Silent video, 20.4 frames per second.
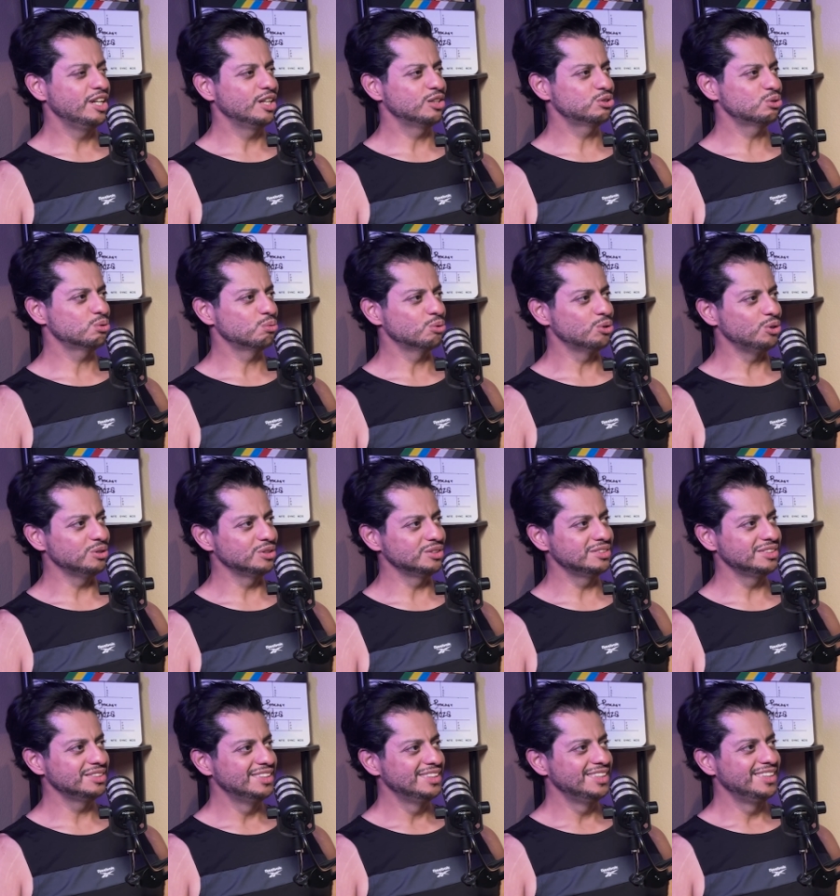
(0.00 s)
extra
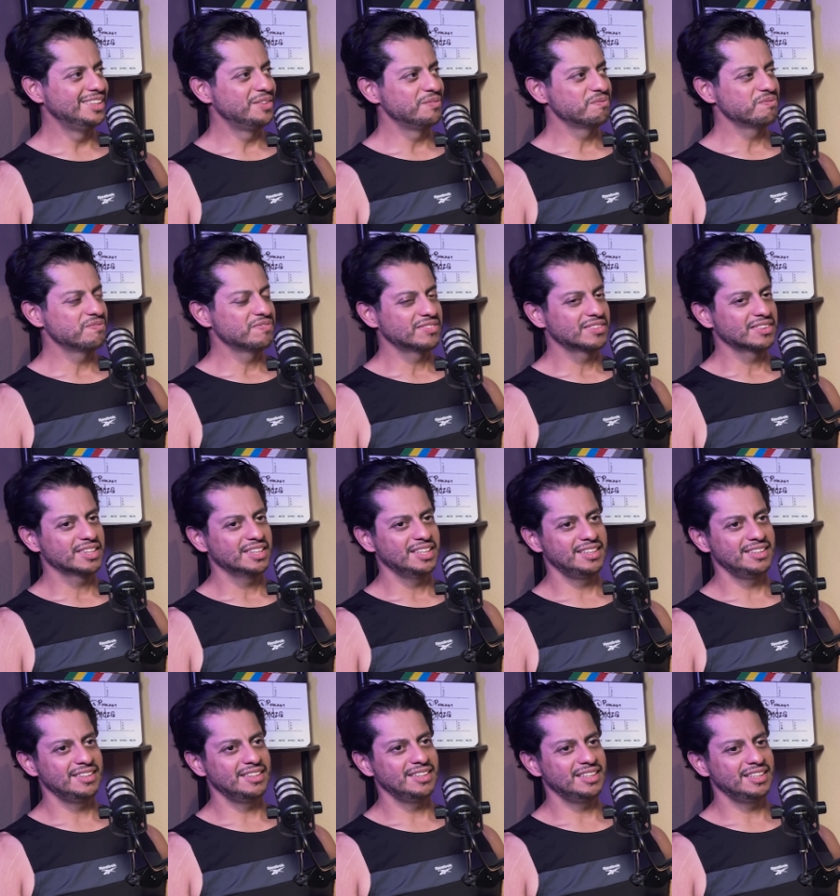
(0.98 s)
roles.
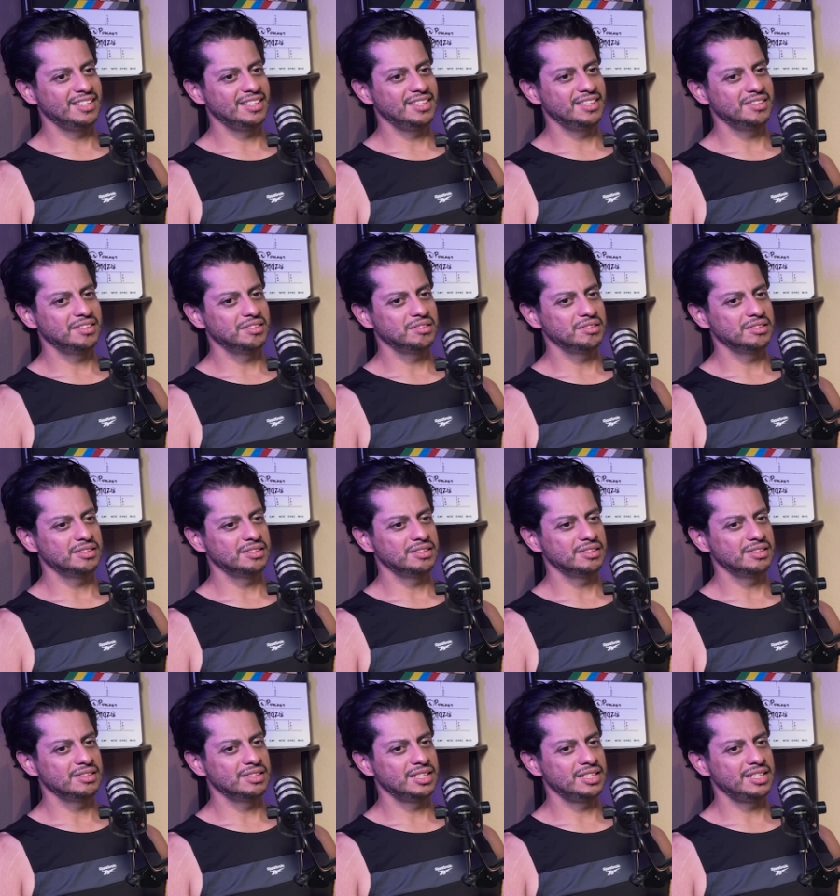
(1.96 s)
And
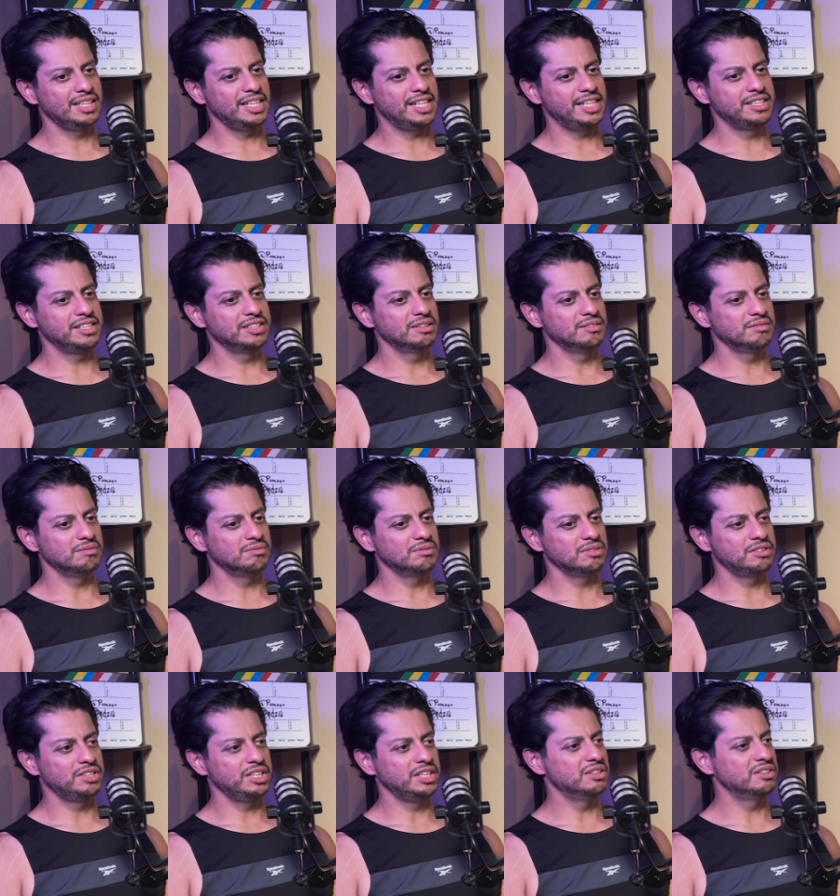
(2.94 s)
then I did
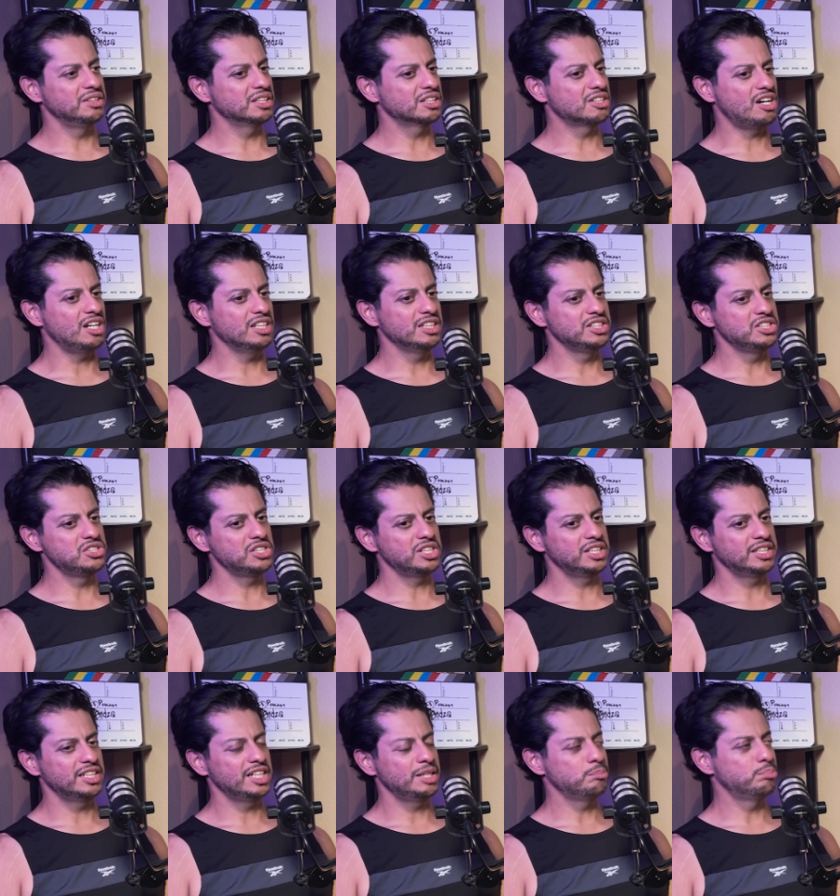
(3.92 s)
theater in college,
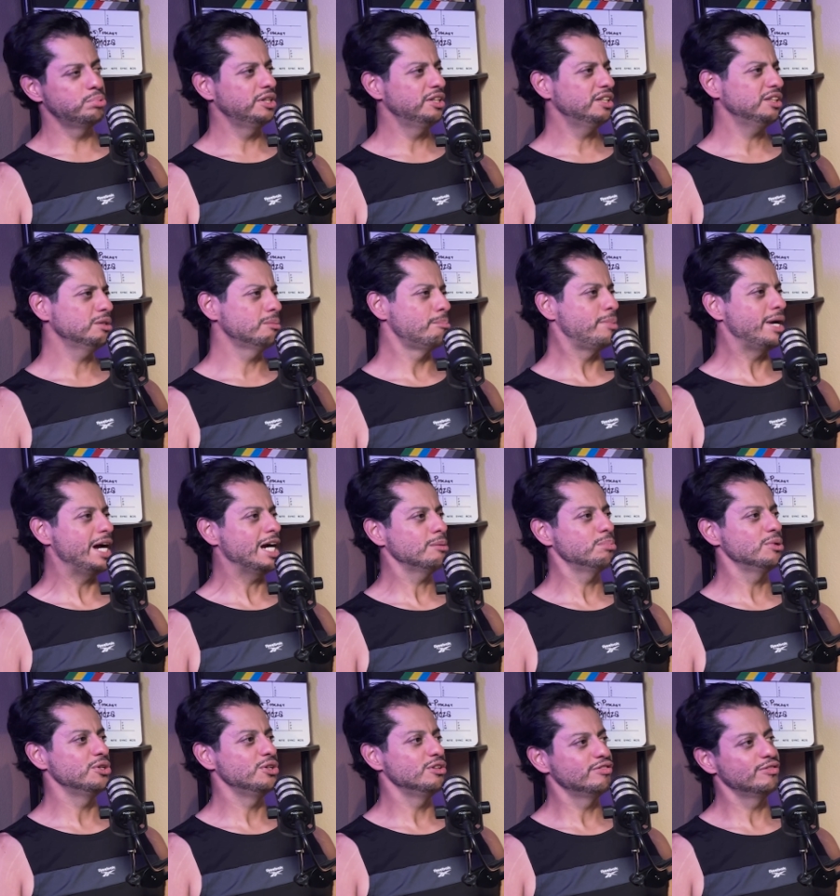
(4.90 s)
and then I put it on the back
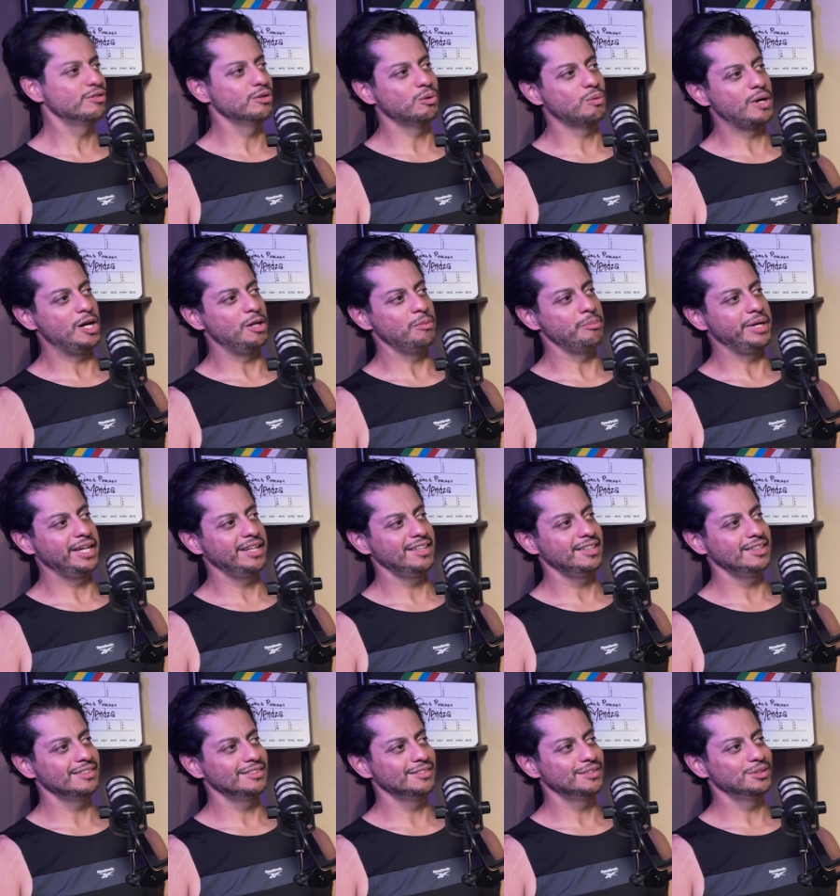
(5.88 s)
burner for a while, man.
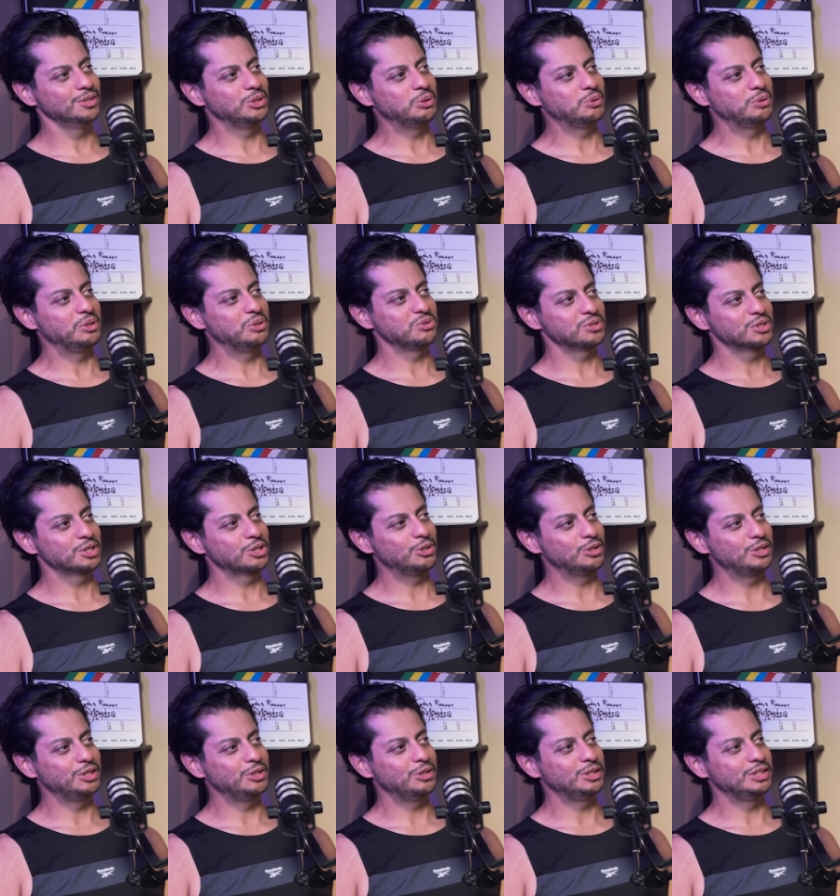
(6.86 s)
When I was like
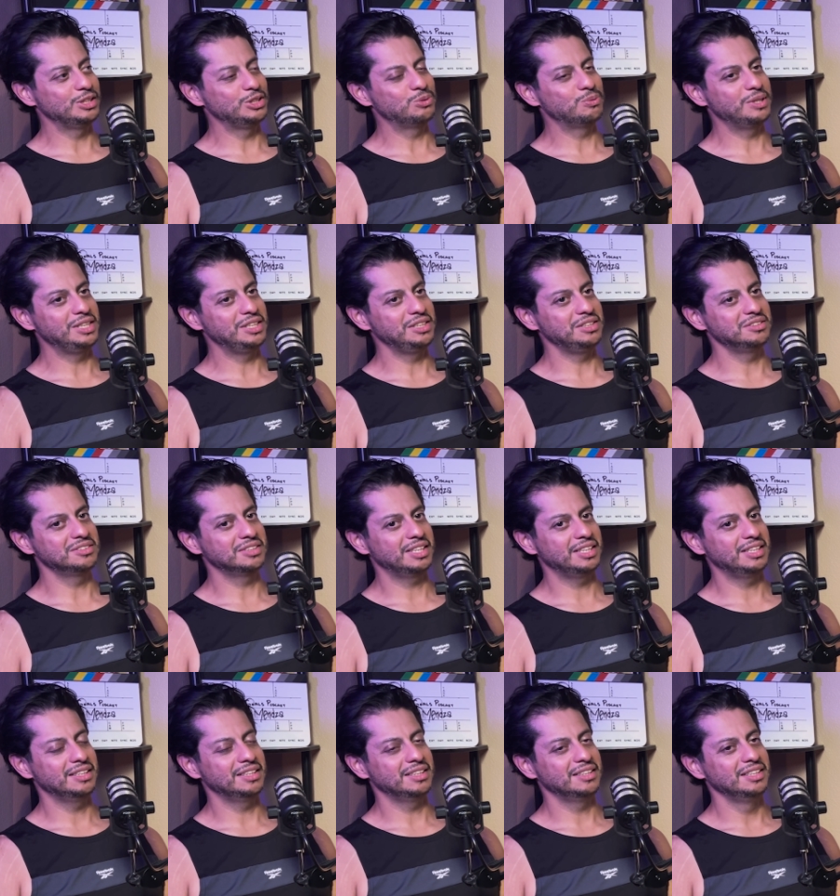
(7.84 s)
early
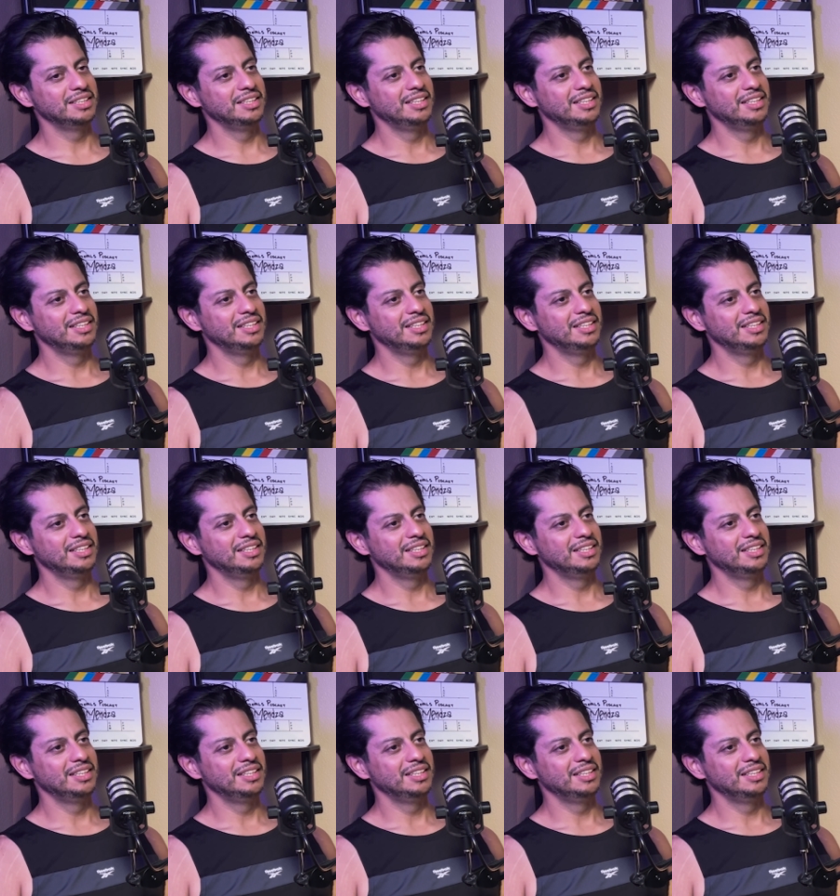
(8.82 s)
20s,